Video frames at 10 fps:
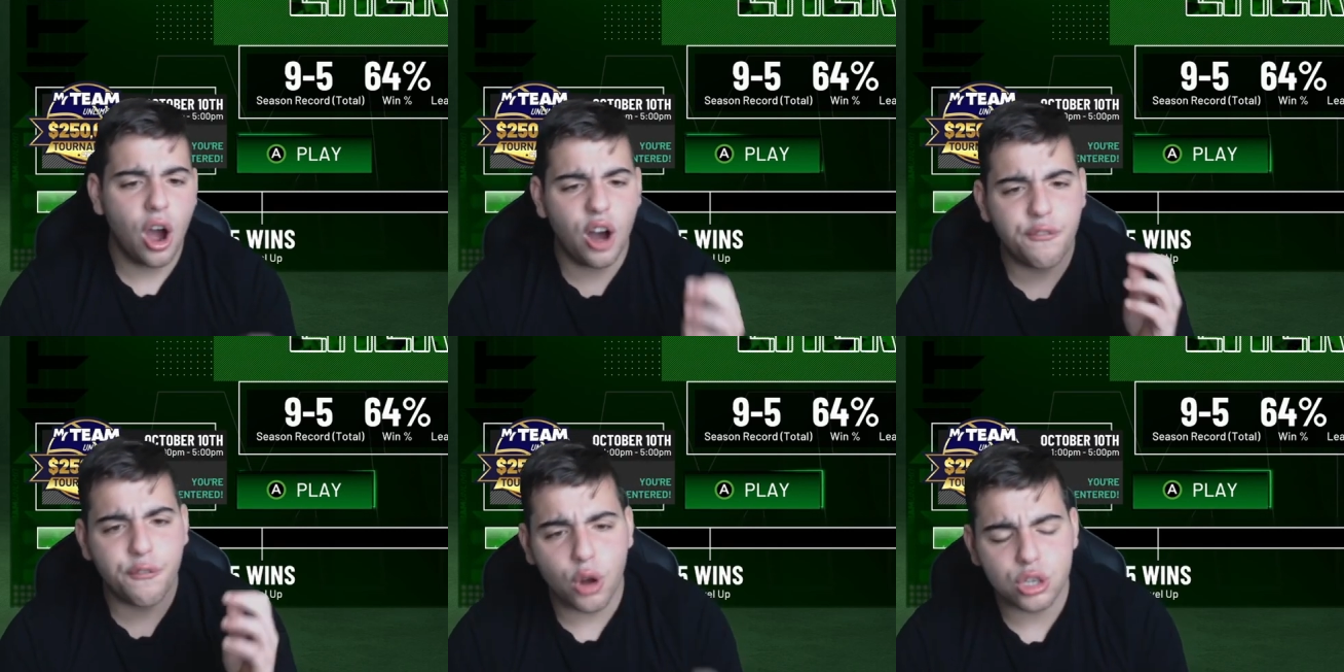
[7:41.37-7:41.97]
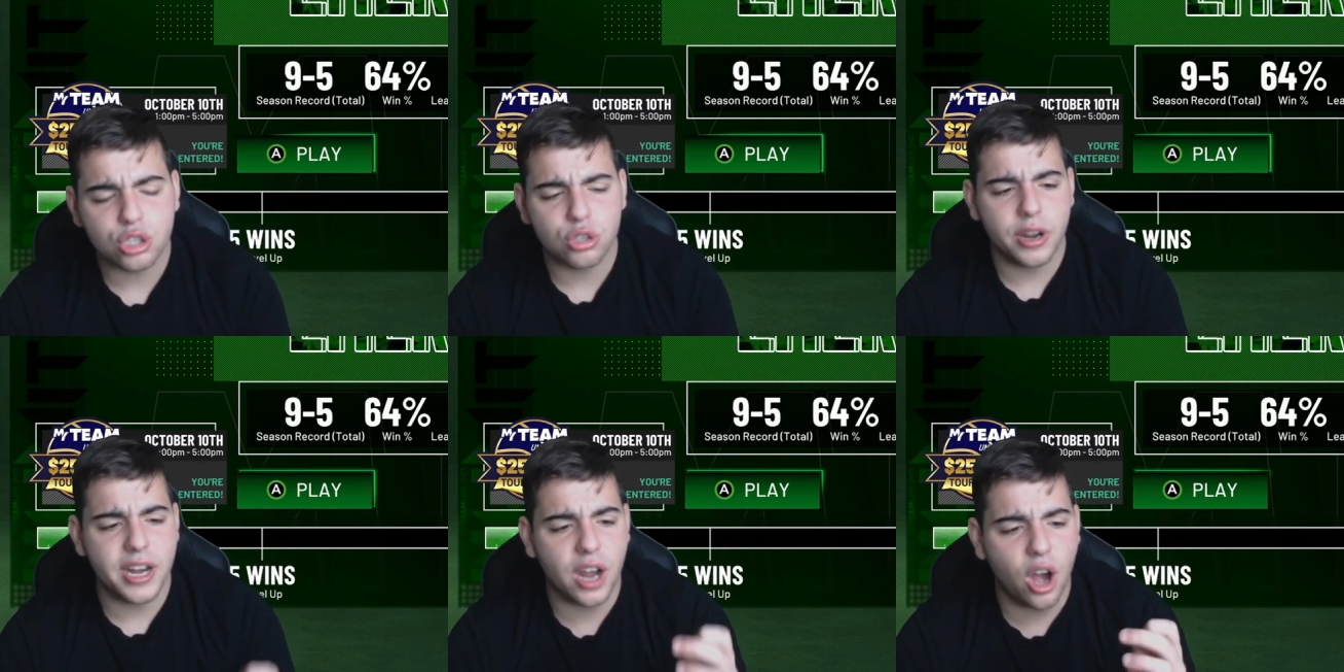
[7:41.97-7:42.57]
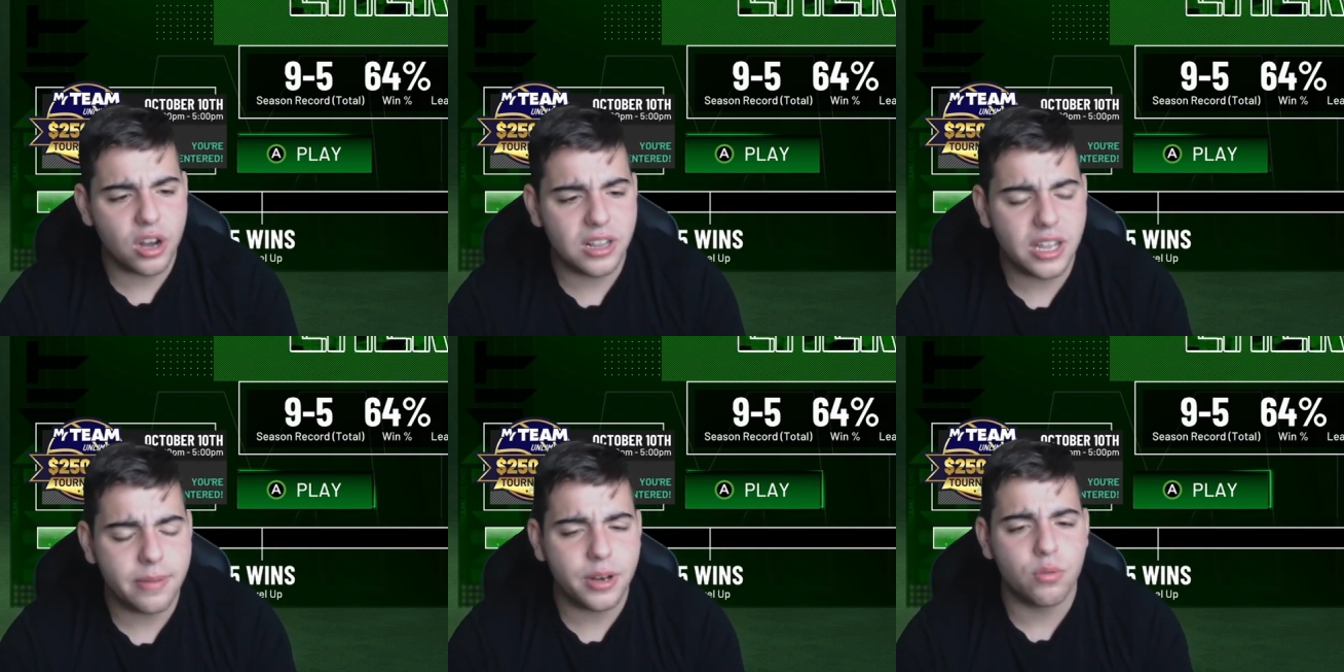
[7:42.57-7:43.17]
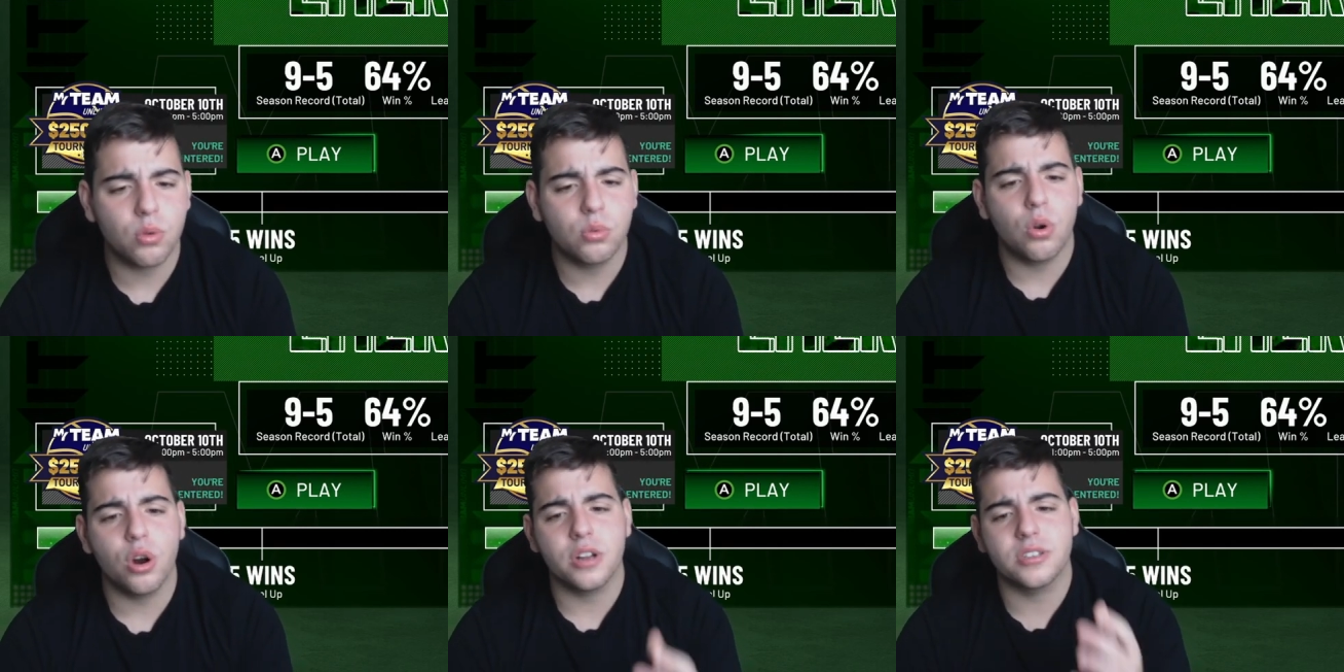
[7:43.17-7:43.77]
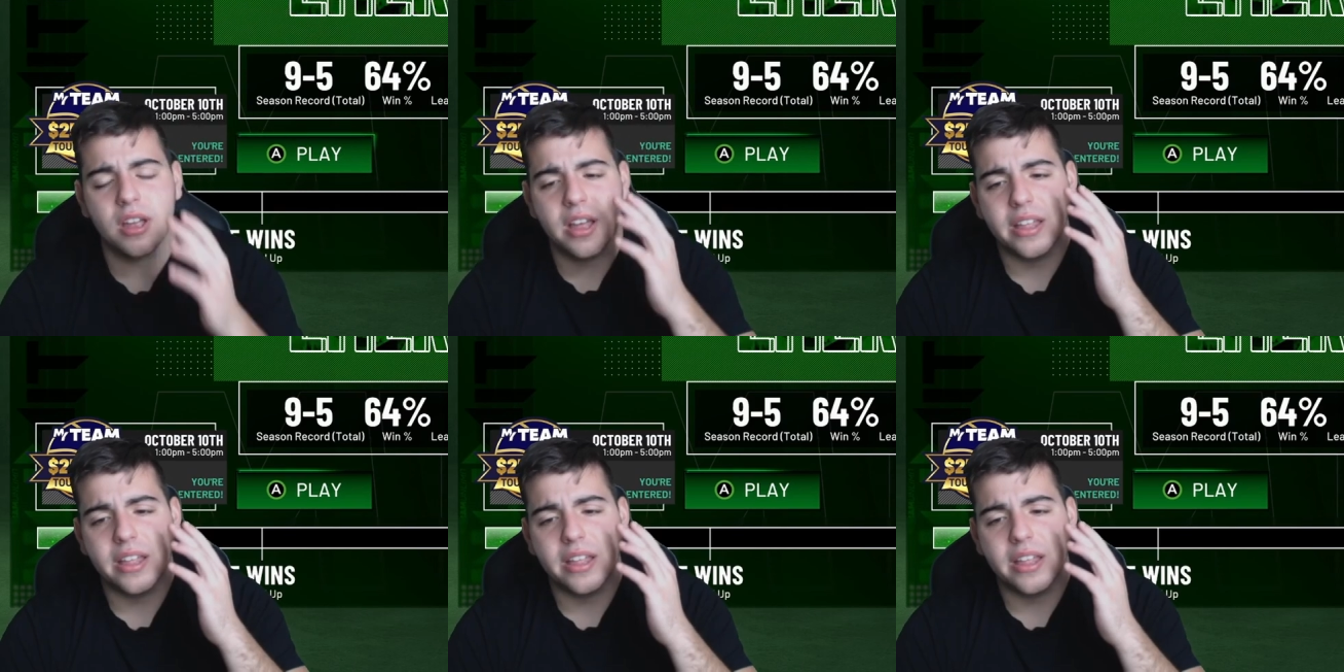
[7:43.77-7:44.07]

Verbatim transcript: of frustrating, unlimited rewards.